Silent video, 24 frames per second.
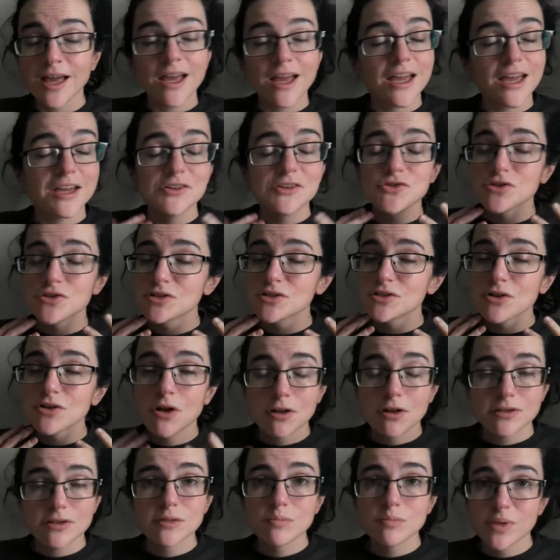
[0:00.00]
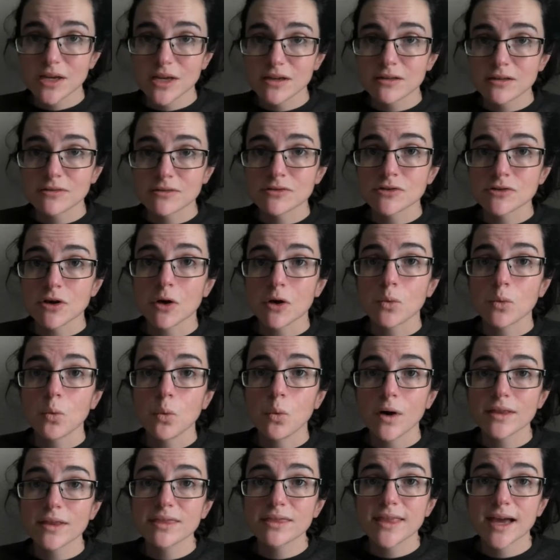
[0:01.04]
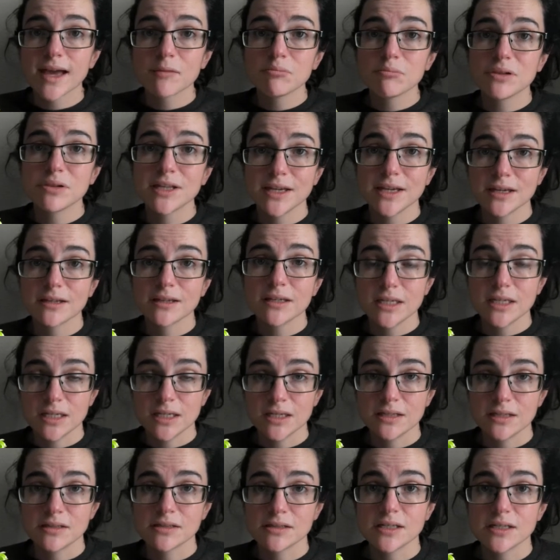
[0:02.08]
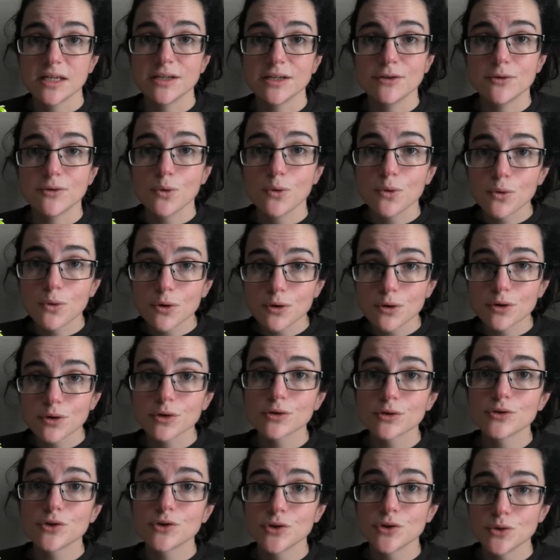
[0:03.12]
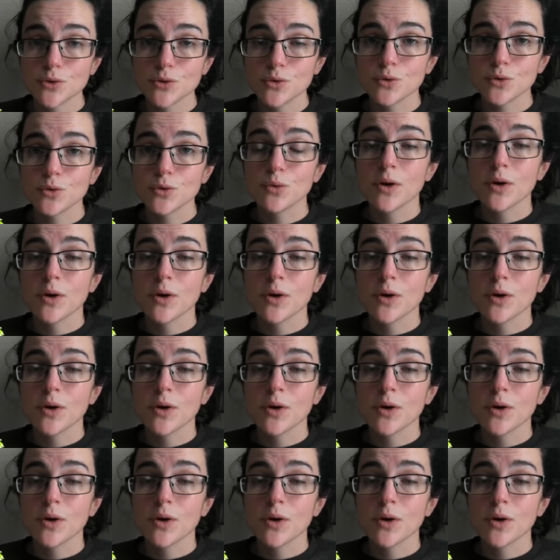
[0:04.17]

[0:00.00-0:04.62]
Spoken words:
It just all depends on what that plant needs in order to